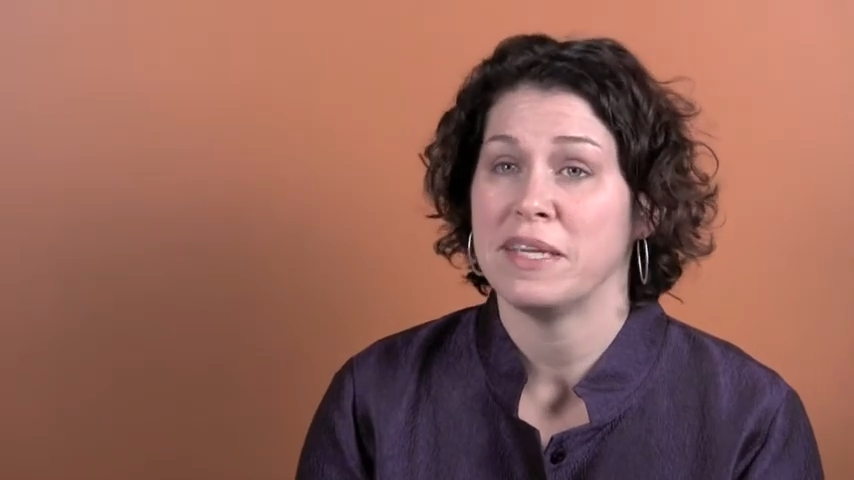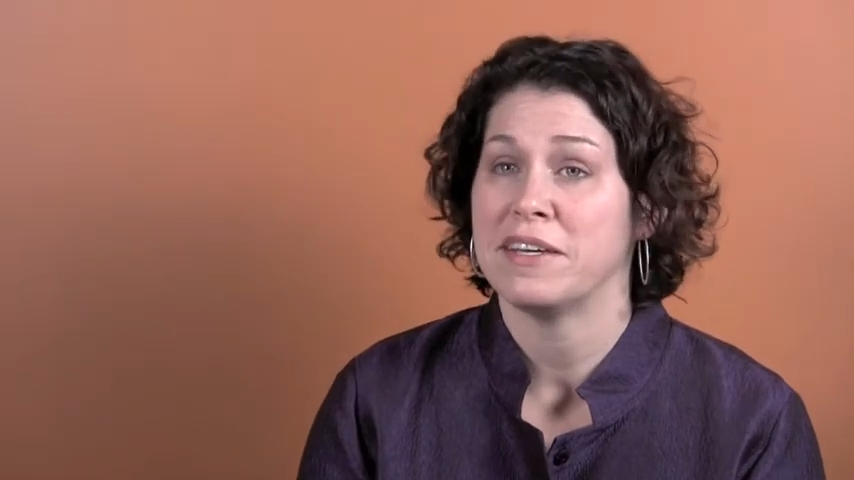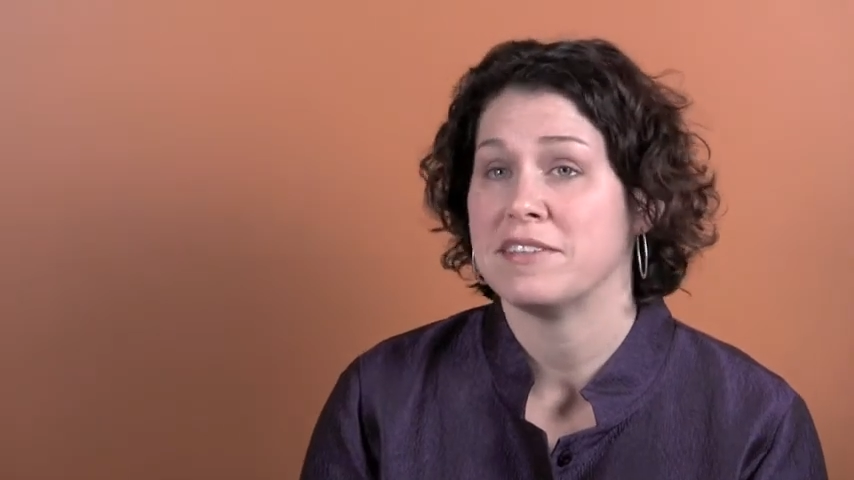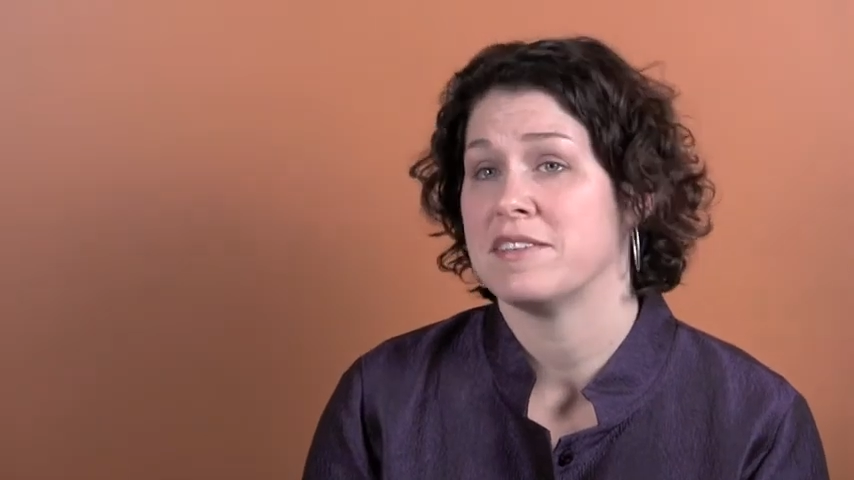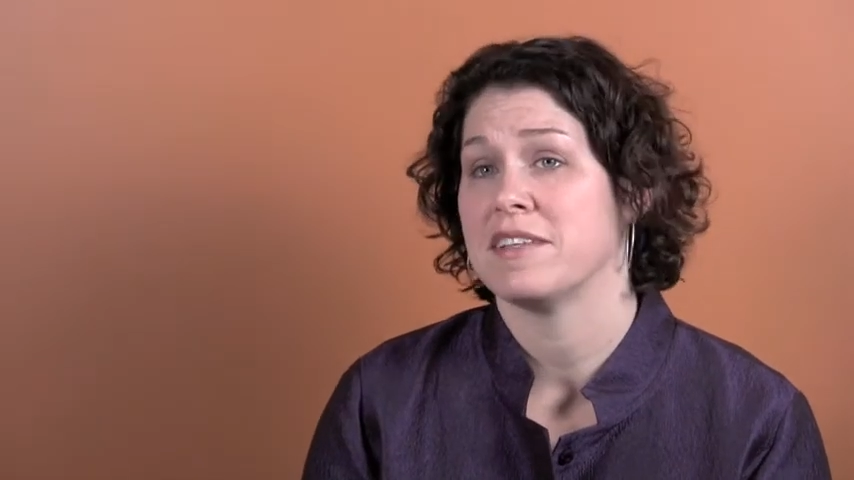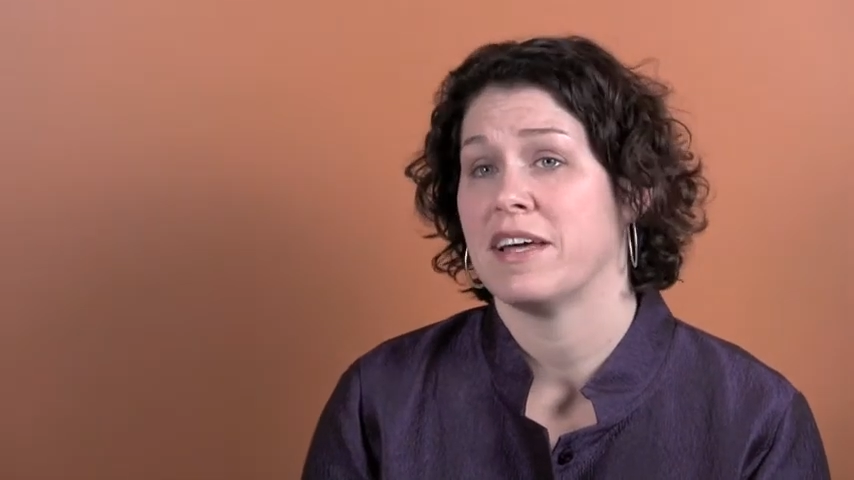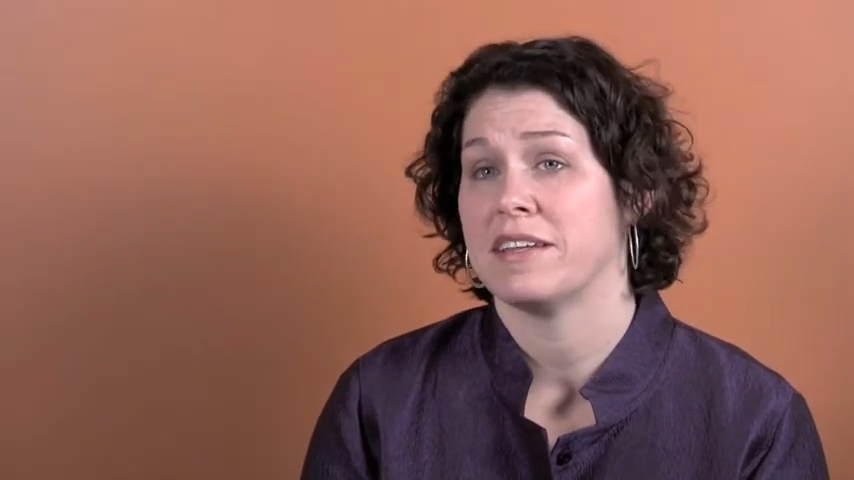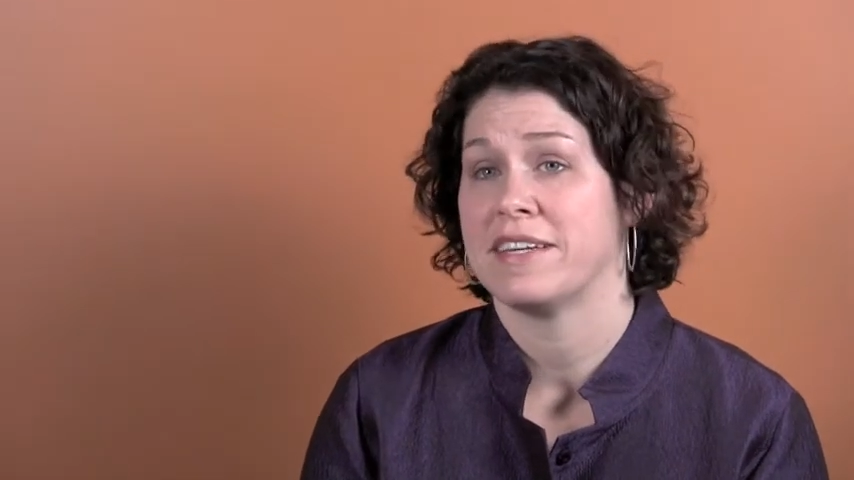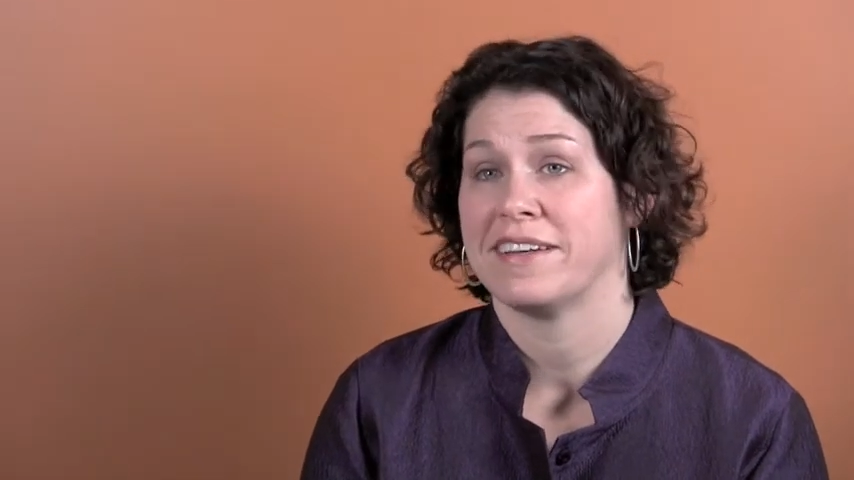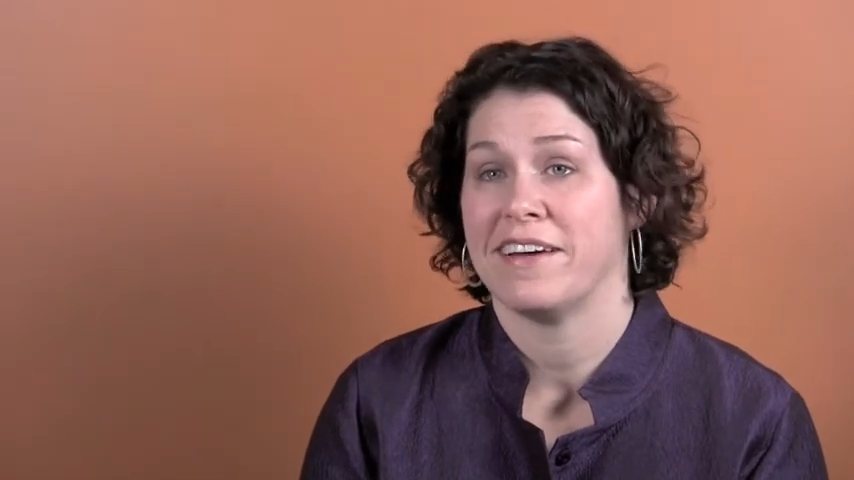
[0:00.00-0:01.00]
because it's a lot
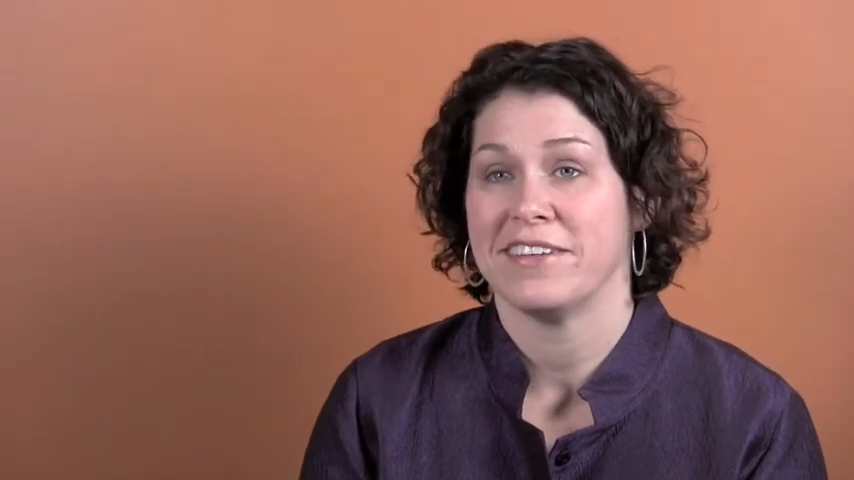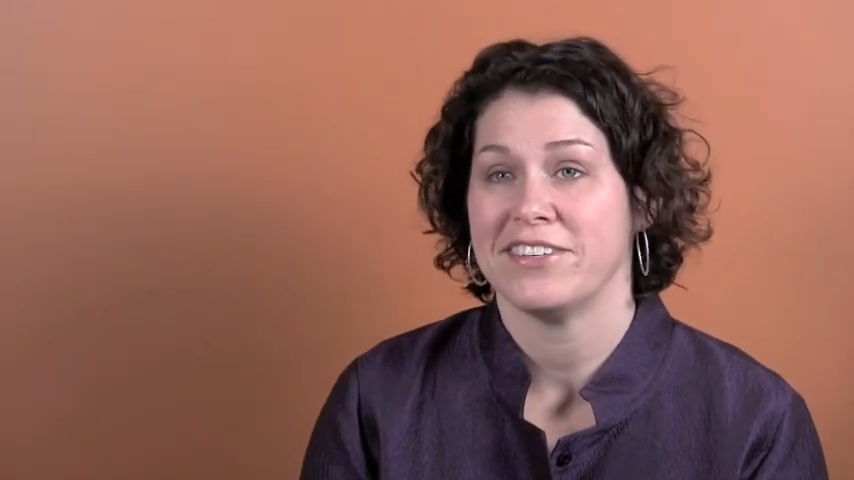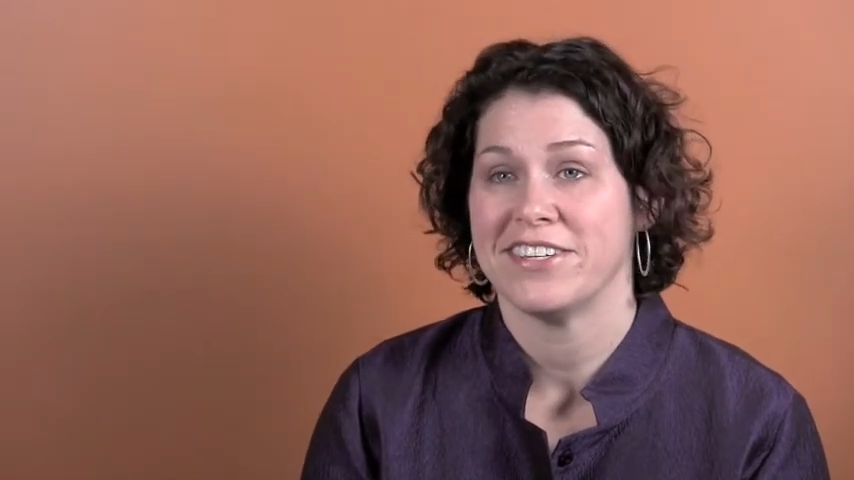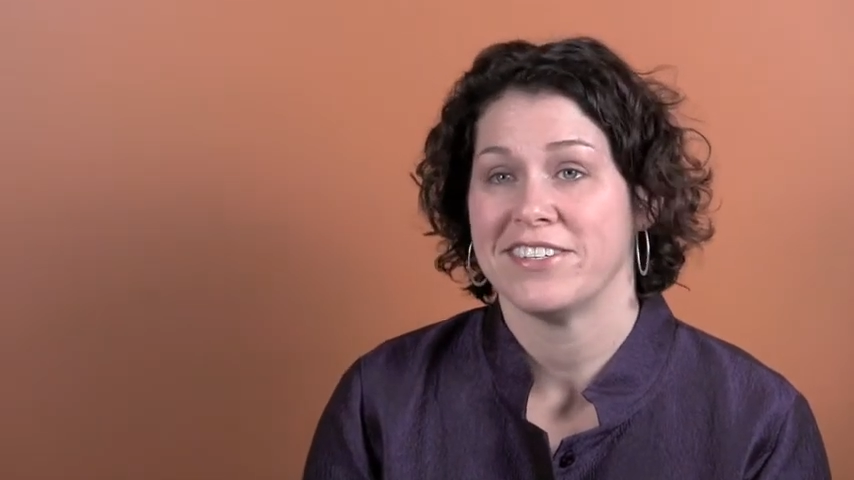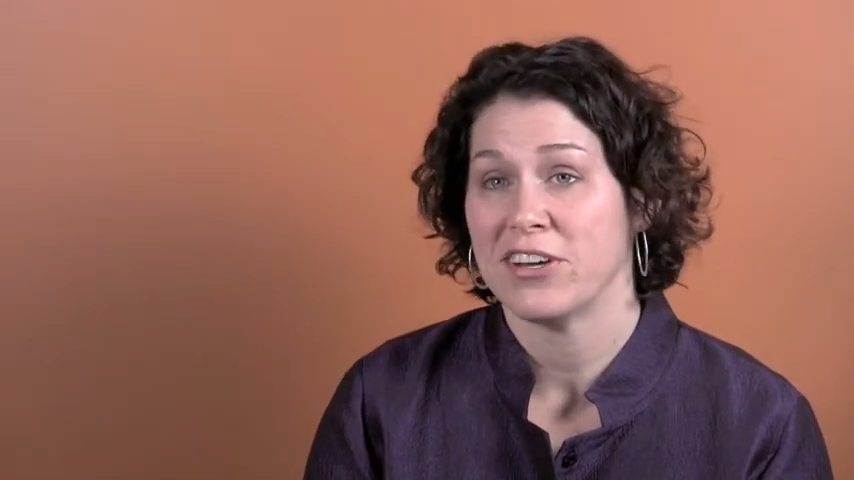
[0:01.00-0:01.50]
of technology,